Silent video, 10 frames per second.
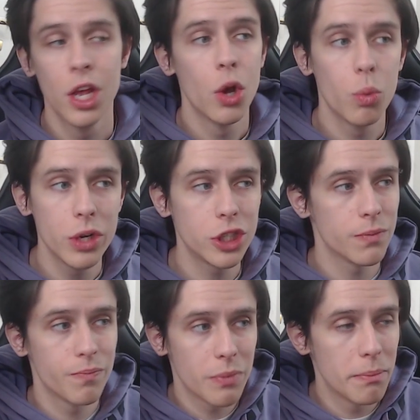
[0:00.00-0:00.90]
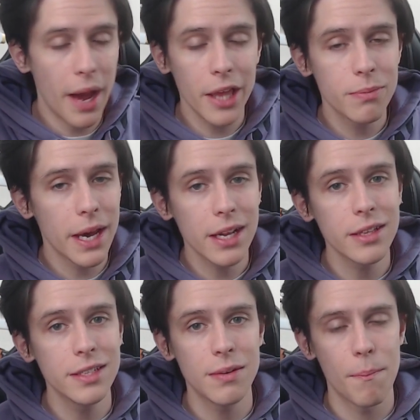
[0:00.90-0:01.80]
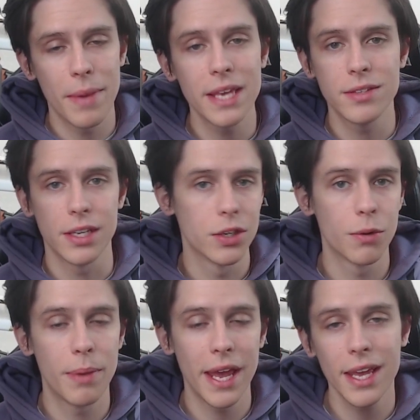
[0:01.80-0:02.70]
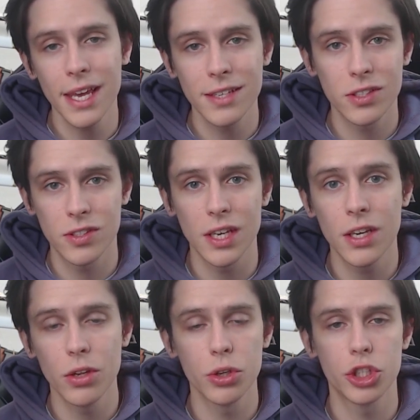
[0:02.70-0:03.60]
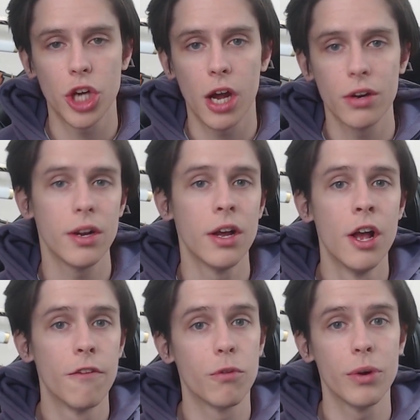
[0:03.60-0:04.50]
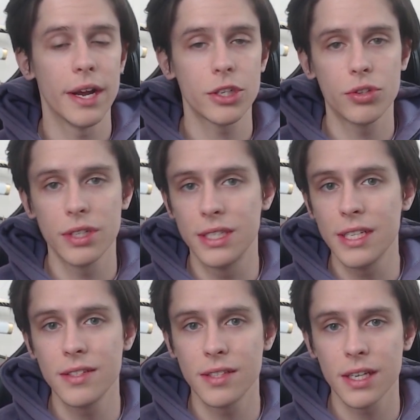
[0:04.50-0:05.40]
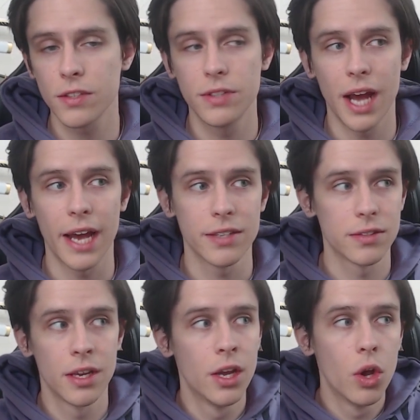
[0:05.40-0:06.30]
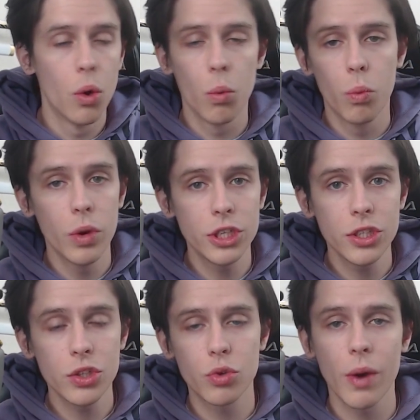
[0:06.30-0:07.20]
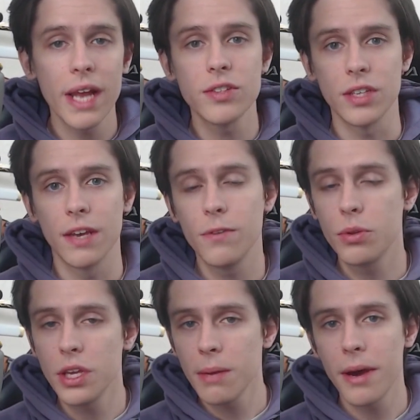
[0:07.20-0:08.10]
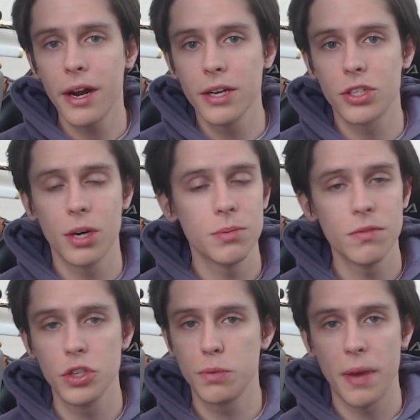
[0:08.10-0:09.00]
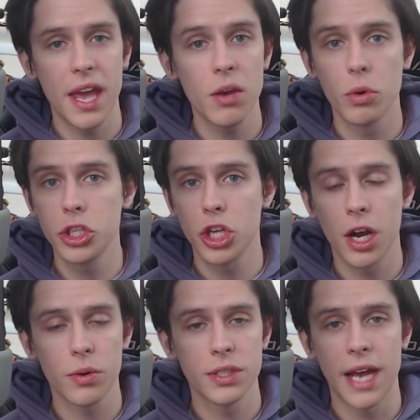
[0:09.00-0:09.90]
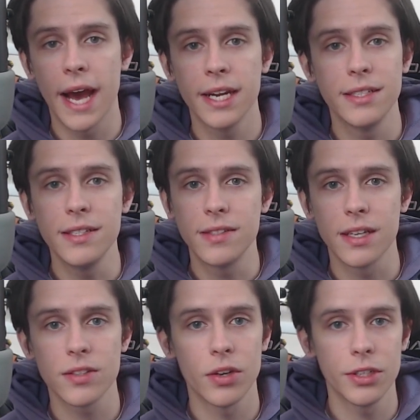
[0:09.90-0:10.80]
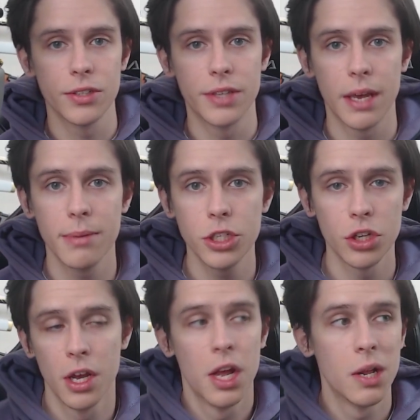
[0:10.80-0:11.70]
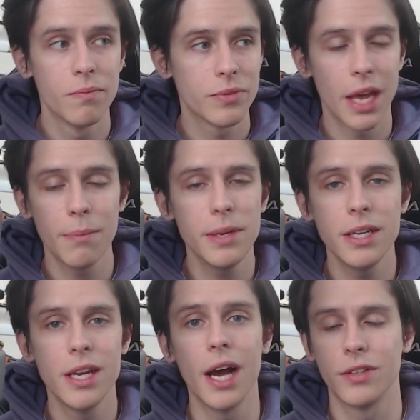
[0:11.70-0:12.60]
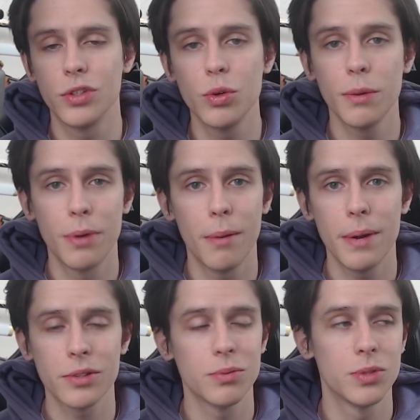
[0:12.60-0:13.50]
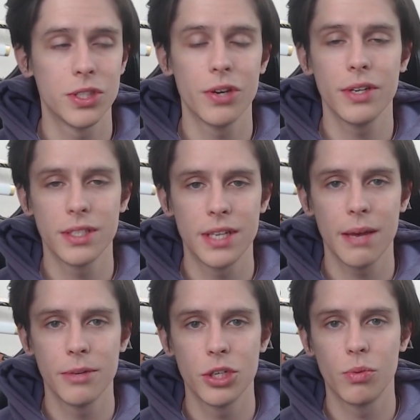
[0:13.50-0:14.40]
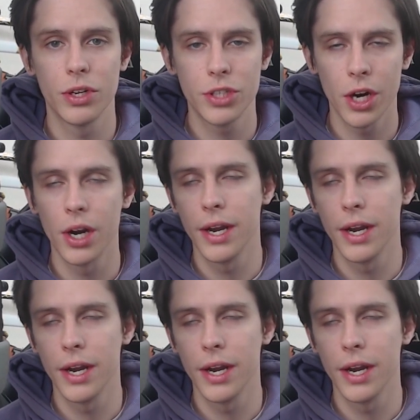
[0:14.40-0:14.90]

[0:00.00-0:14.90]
Which mathematically is amazing. You're paying a singular chakra for an extra d6 dice, which is crazy. If you think about it in terms of just paying 1 chakra to add a d6 onto your damage, that'd be nuts. You could pump out some serious damage in 1 turn.